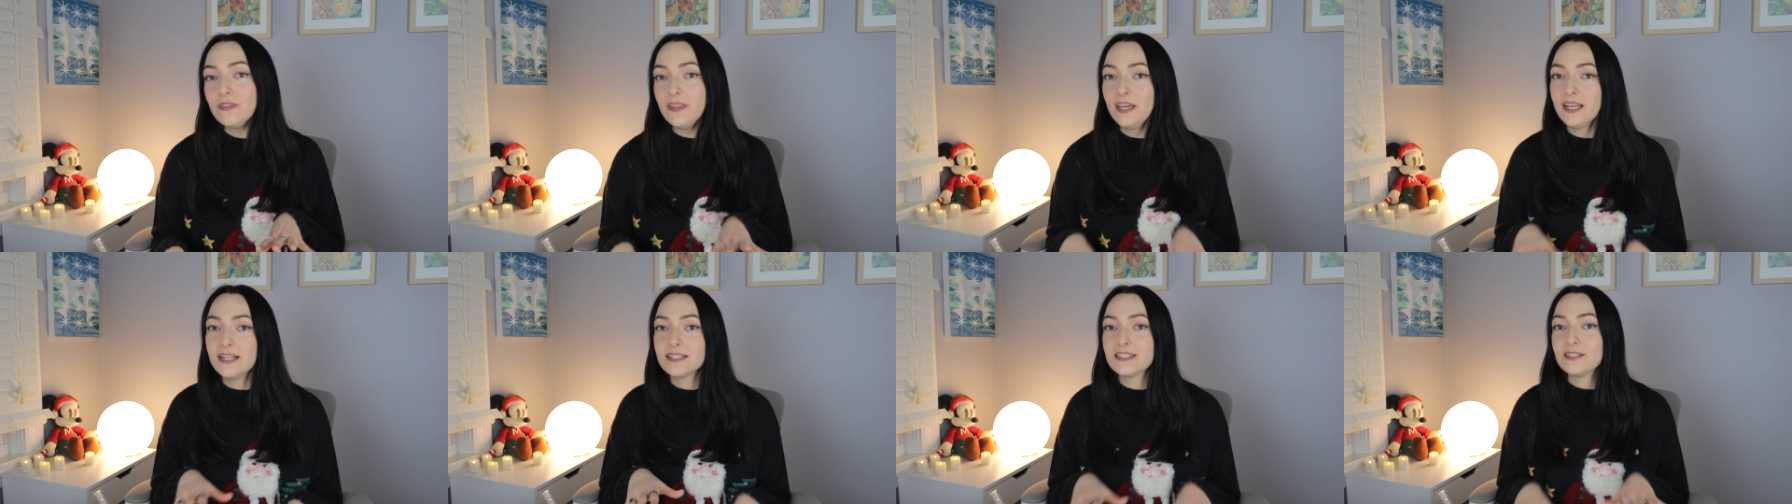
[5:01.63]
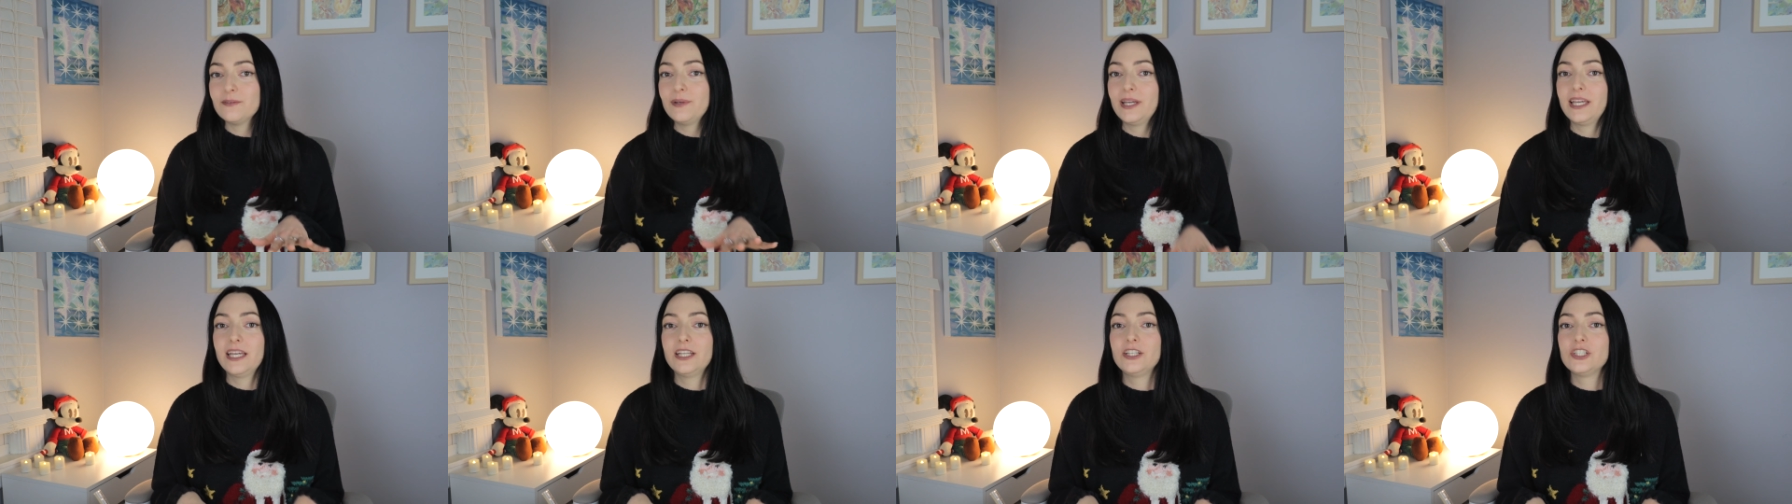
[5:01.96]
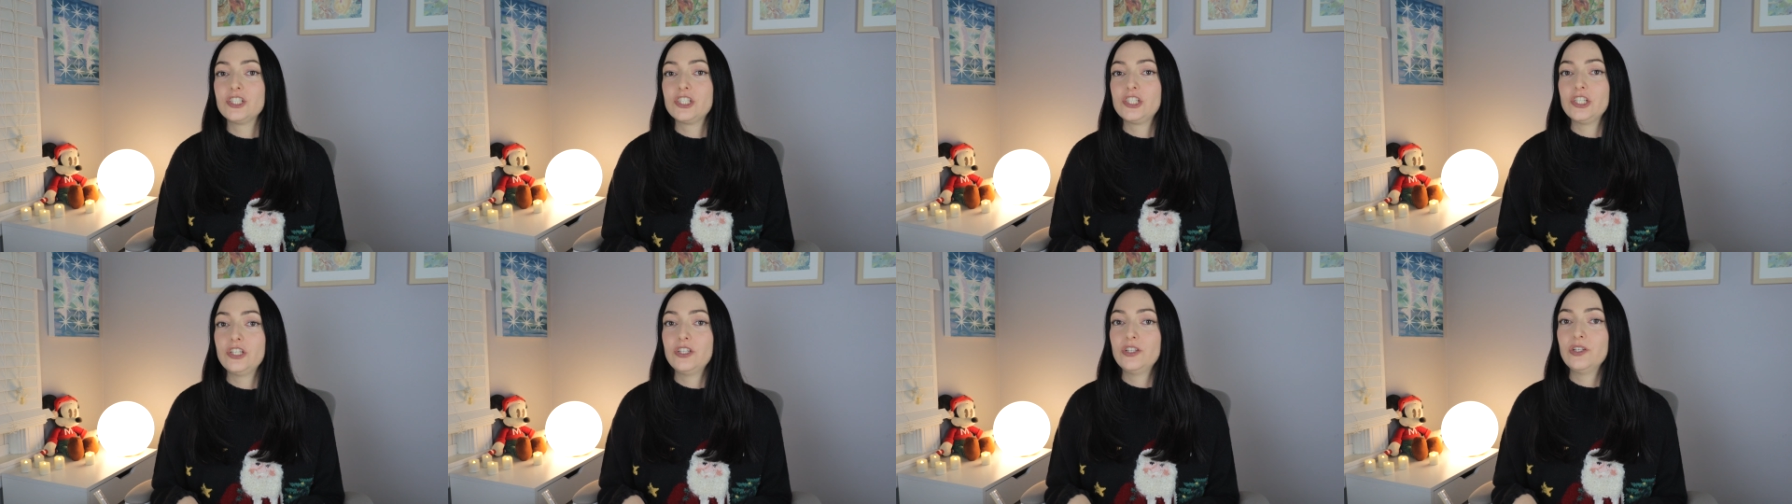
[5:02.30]
things that we
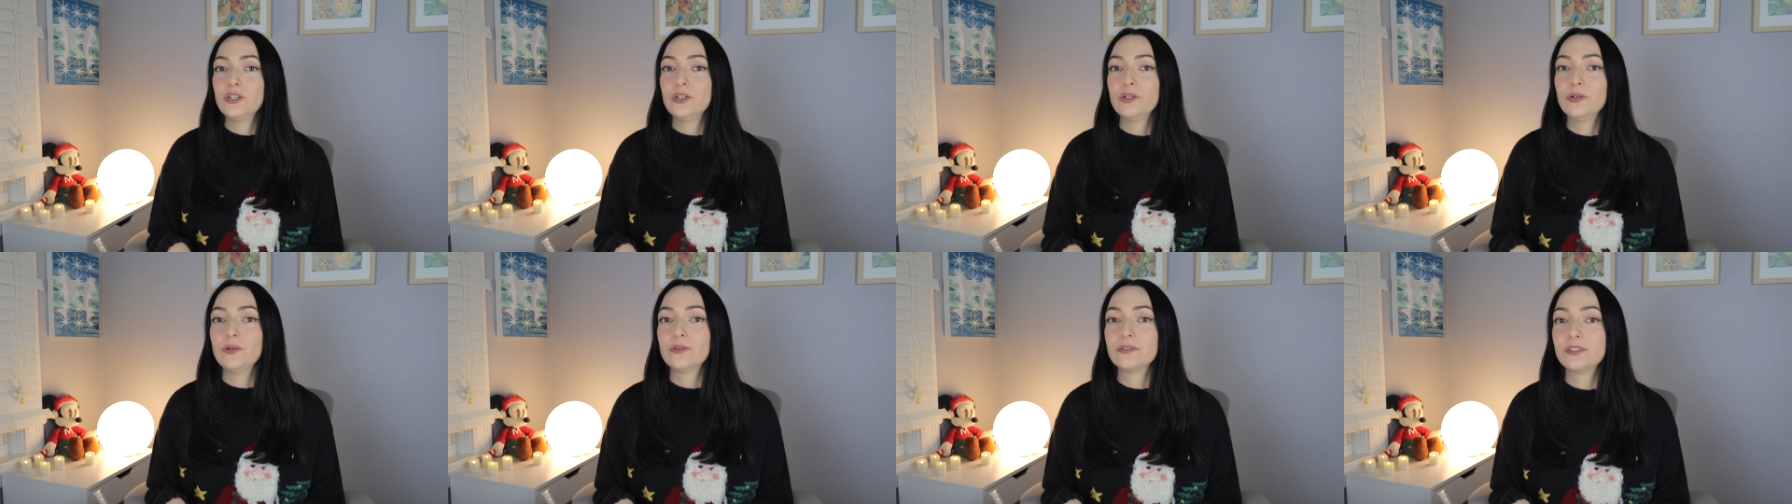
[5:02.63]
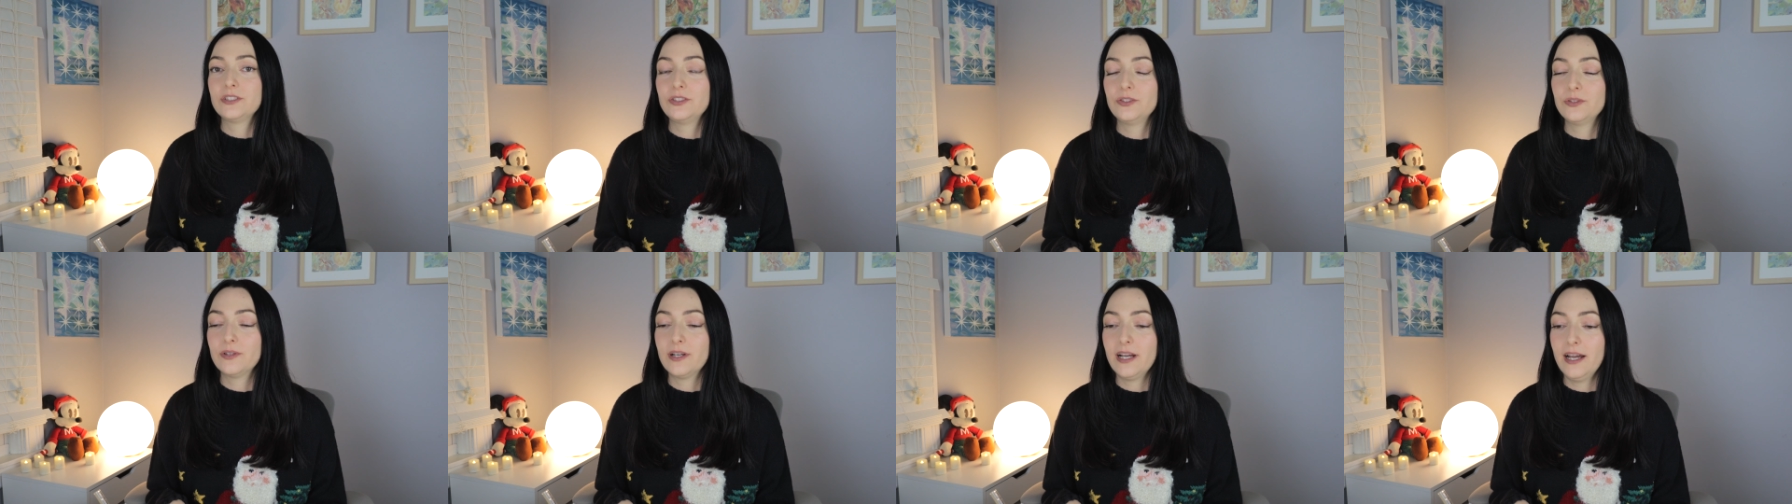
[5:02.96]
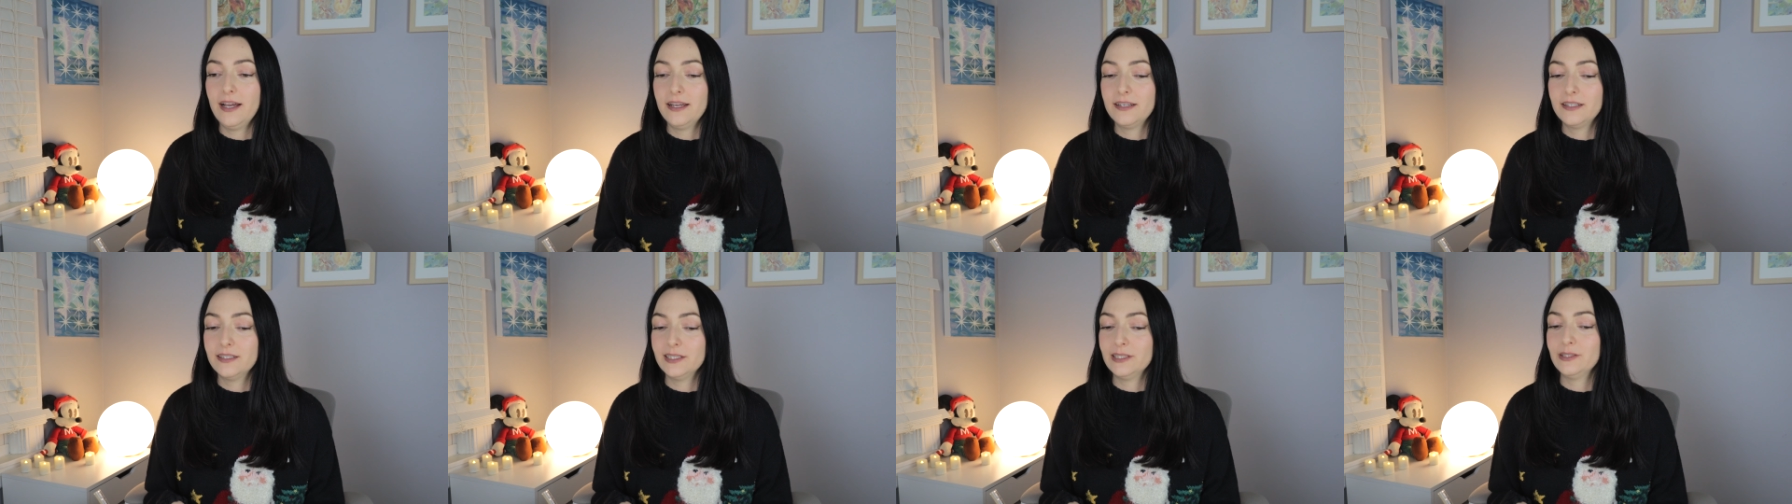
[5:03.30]
can do to
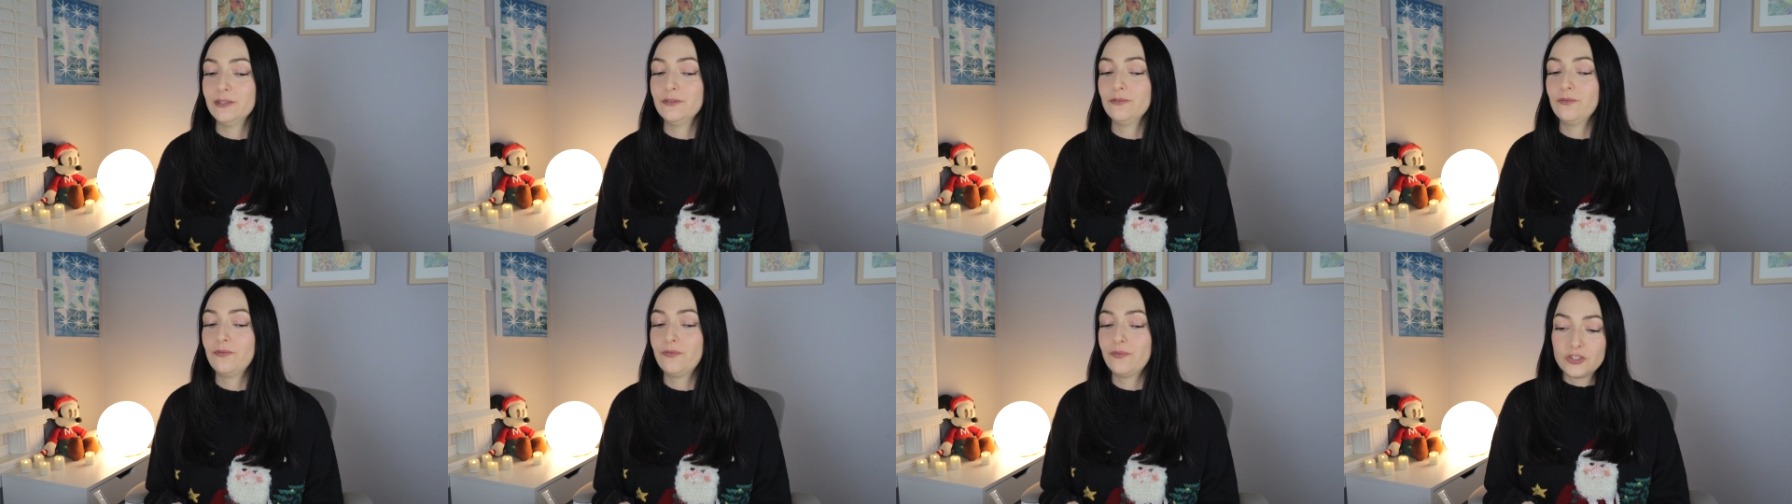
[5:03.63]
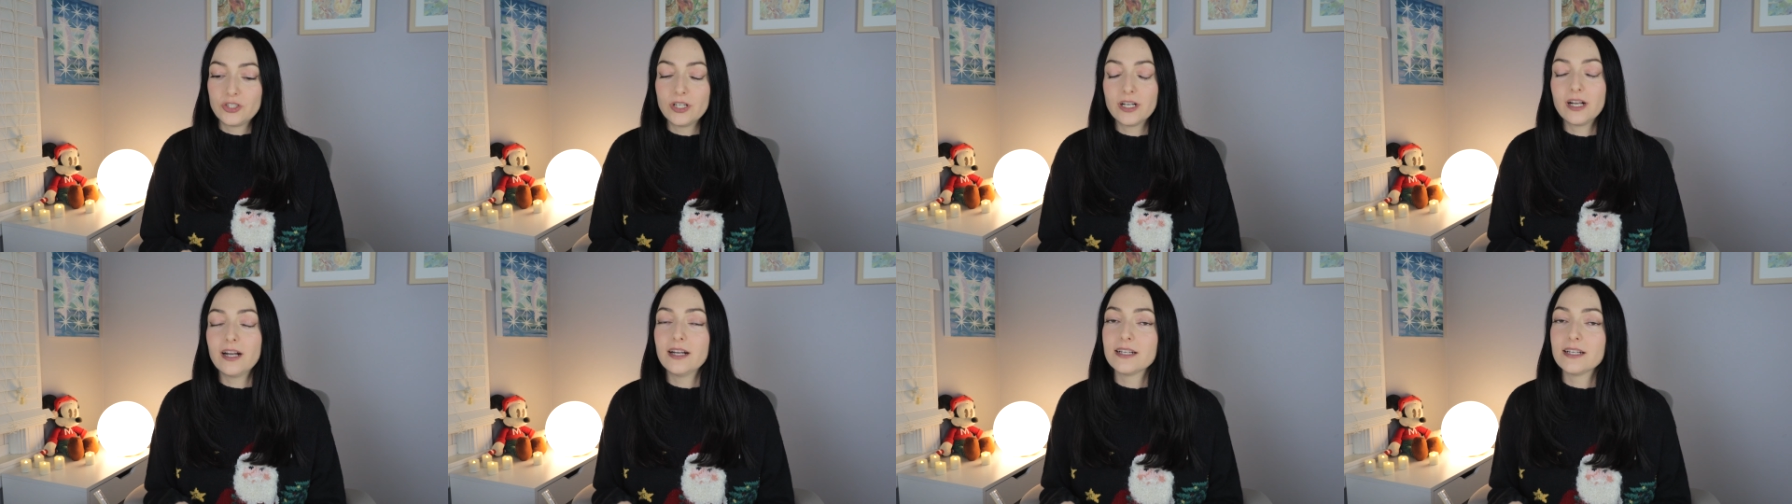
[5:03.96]
kind of trick